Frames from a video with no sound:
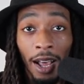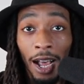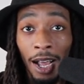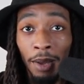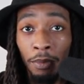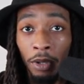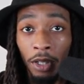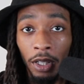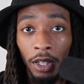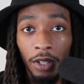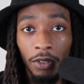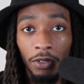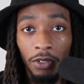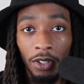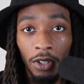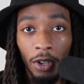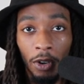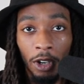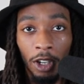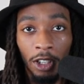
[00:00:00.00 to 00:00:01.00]
I believe
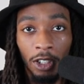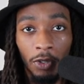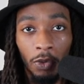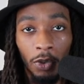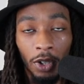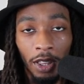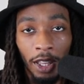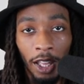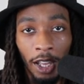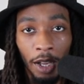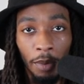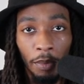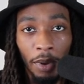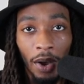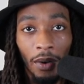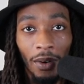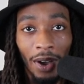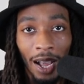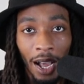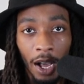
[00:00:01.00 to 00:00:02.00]
so. Because if we think
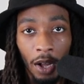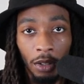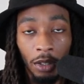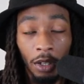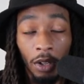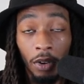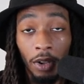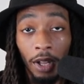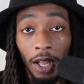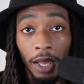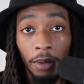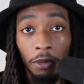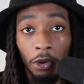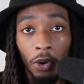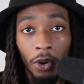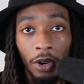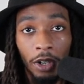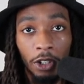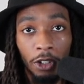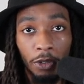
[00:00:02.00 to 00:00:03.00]
about how long
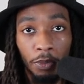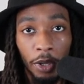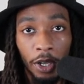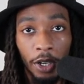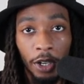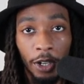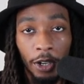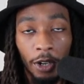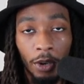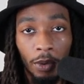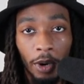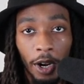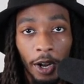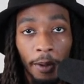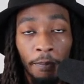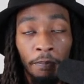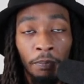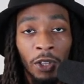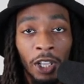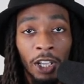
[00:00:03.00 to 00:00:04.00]
ApeCoin has been here,
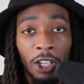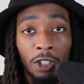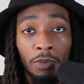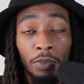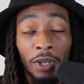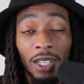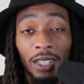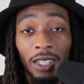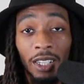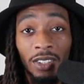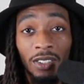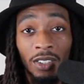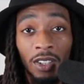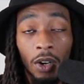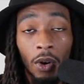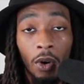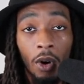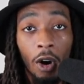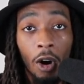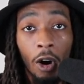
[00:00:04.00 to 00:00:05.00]
right? It's been listed
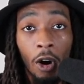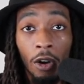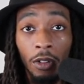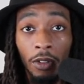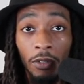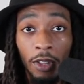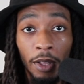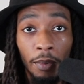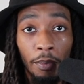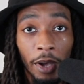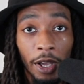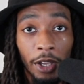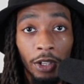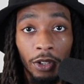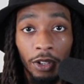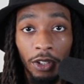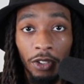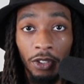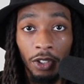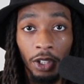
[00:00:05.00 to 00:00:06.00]
on all of the
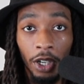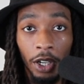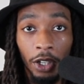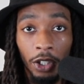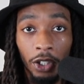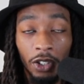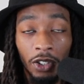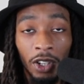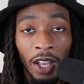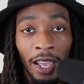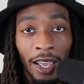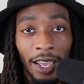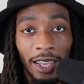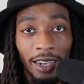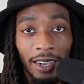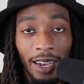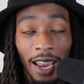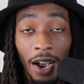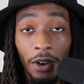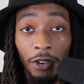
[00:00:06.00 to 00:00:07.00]
major exchanges,
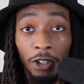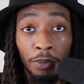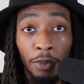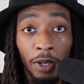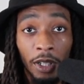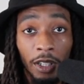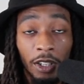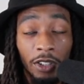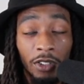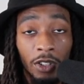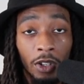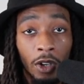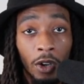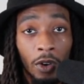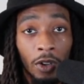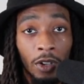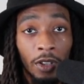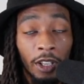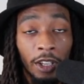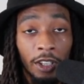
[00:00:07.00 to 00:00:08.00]
and now it's been listed
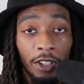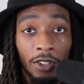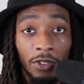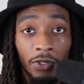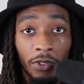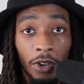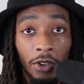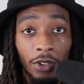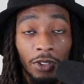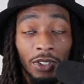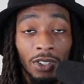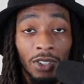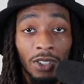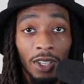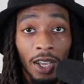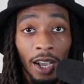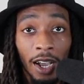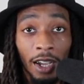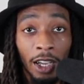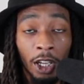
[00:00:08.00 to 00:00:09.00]
on its first
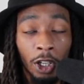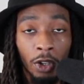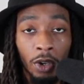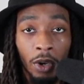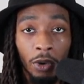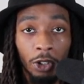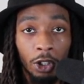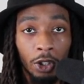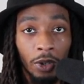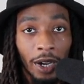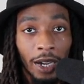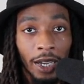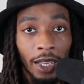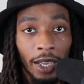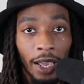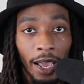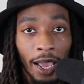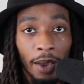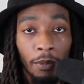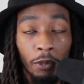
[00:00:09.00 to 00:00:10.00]
stock, you know,
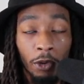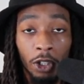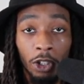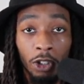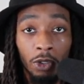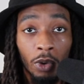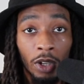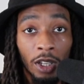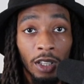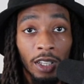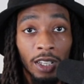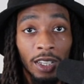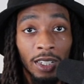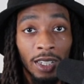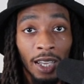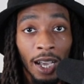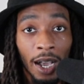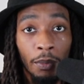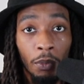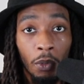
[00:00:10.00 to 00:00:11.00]
trading app, which is one of the
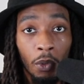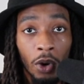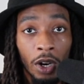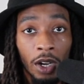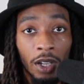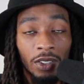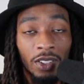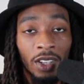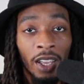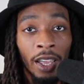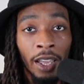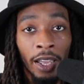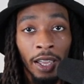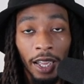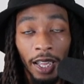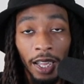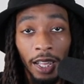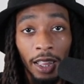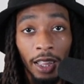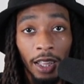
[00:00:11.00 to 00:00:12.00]
top ones
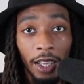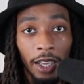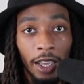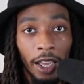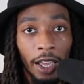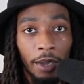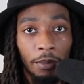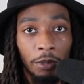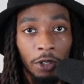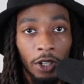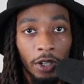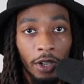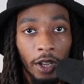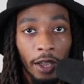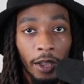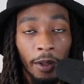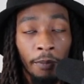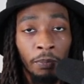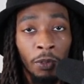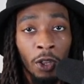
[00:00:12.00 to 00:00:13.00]
in the game
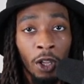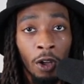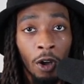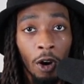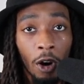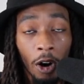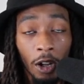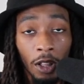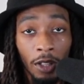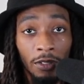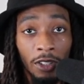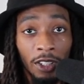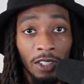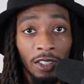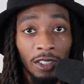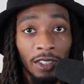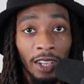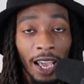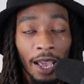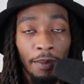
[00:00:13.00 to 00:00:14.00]
today. All of this
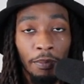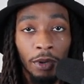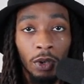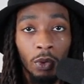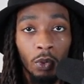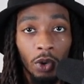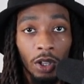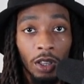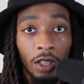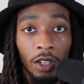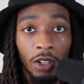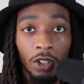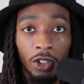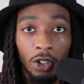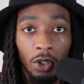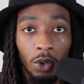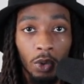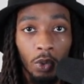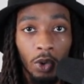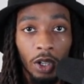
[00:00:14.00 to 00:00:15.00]
has happened within
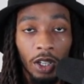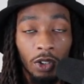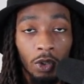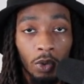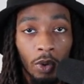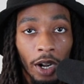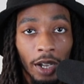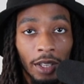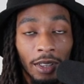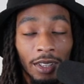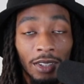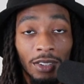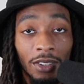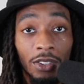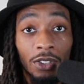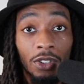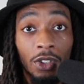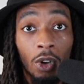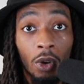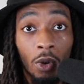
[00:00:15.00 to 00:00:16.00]
two weeks, right? This
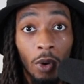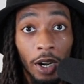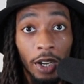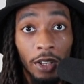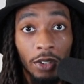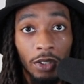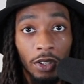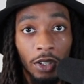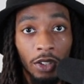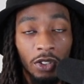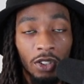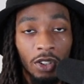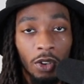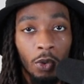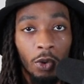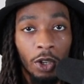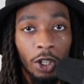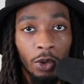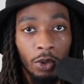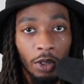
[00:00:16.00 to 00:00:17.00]
is crazy. And so
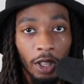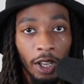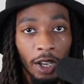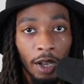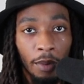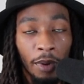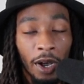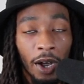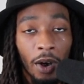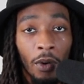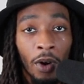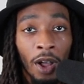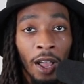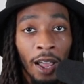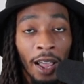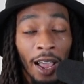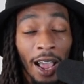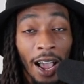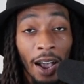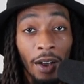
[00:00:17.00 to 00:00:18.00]
when you think about
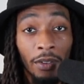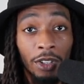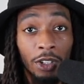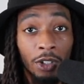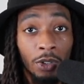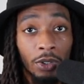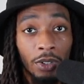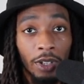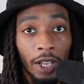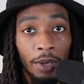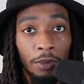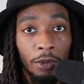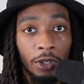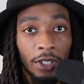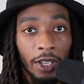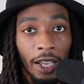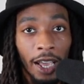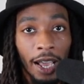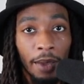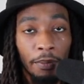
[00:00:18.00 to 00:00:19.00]
how this was able
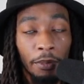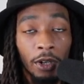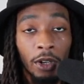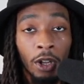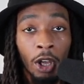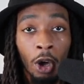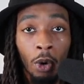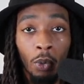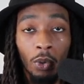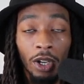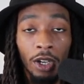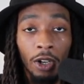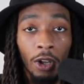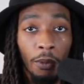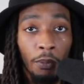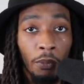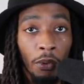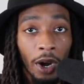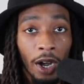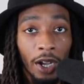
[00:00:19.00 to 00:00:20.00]
to happen, we
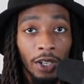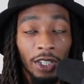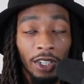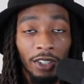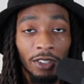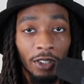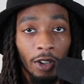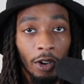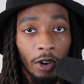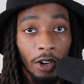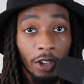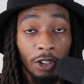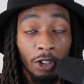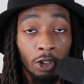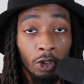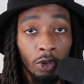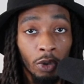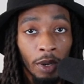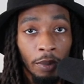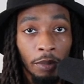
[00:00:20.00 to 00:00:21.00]
know projects that are
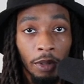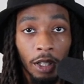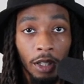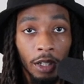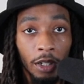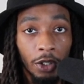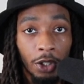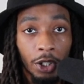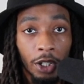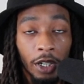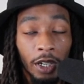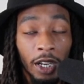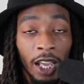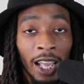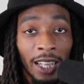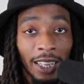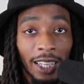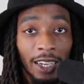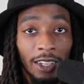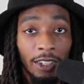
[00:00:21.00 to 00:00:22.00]
extremely legit,
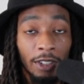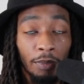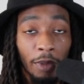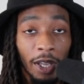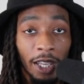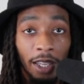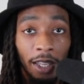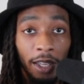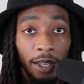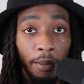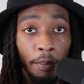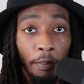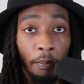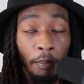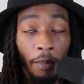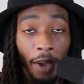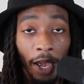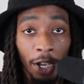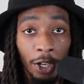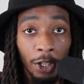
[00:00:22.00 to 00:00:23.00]
that is making
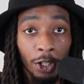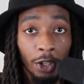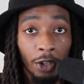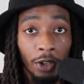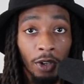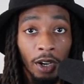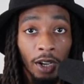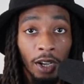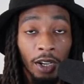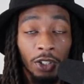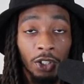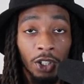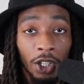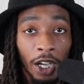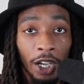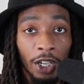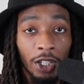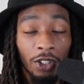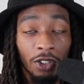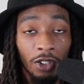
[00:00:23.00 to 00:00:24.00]
major uh,
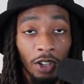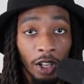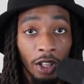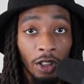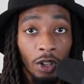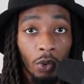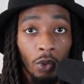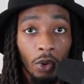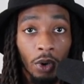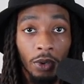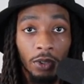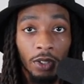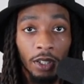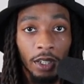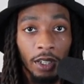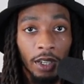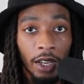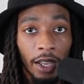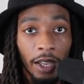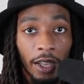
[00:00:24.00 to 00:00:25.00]
changes in the world
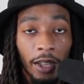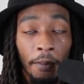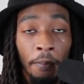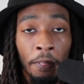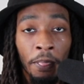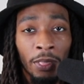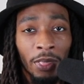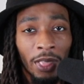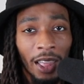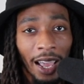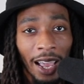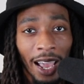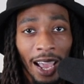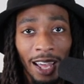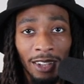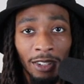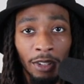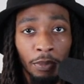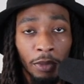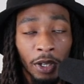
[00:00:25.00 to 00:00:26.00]
today, that
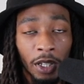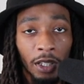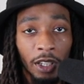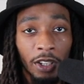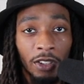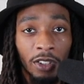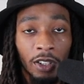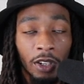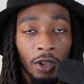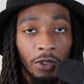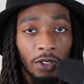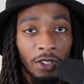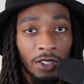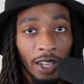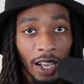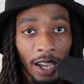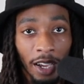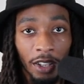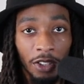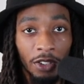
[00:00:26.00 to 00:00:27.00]
hasn't been listed on
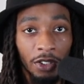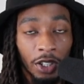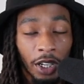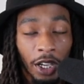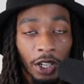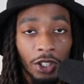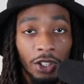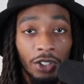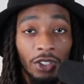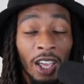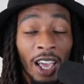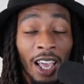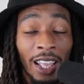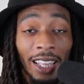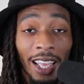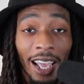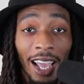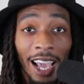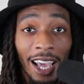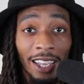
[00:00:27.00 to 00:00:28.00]
stock exchanges,
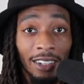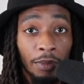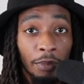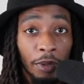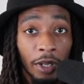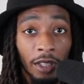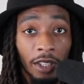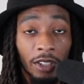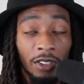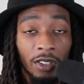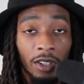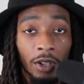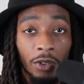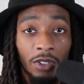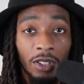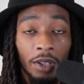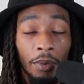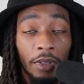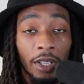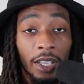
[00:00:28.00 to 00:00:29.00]
that hasn't been listed on
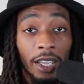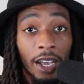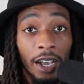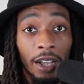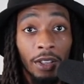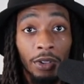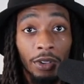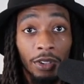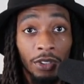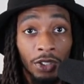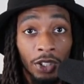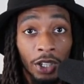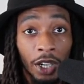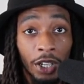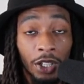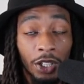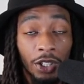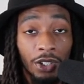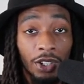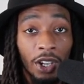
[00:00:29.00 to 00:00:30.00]
some of the other
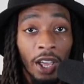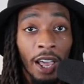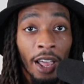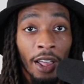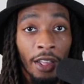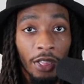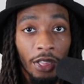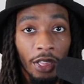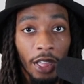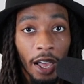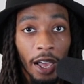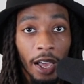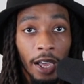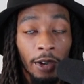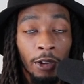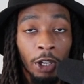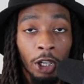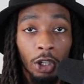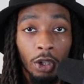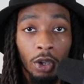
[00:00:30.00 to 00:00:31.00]
exchanges
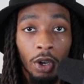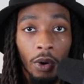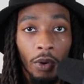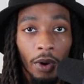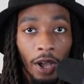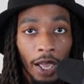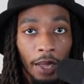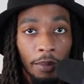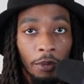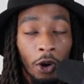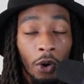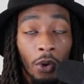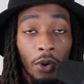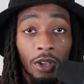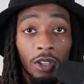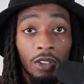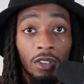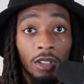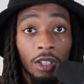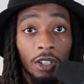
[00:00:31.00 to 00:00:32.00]
that, you know,
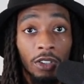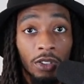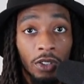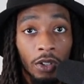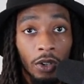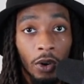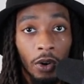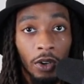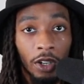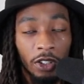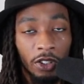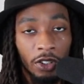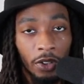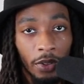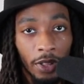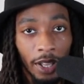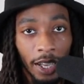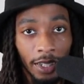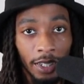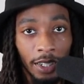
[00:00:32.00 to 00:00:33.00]
ApeCoin is listed on. And so
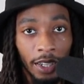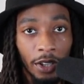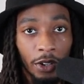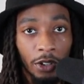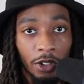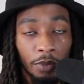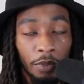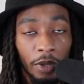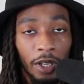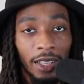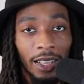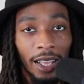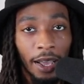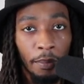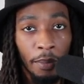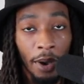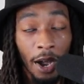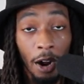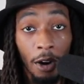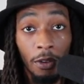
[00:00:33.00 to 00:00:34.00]
that tells me
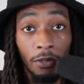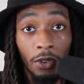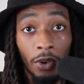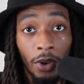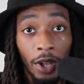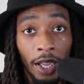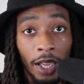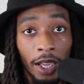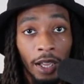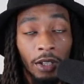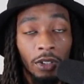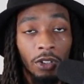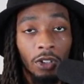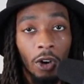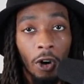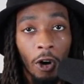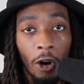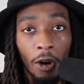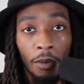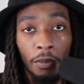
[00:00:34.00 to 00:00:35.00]
that powerful hands
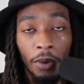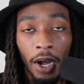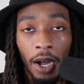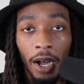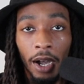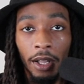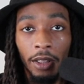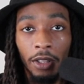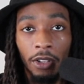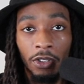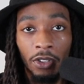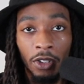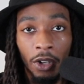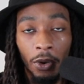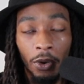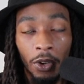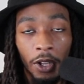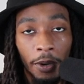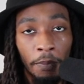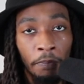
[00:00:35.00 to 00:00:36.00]
are behind this
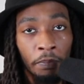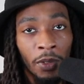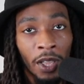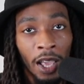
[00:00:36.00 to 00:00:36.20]
token.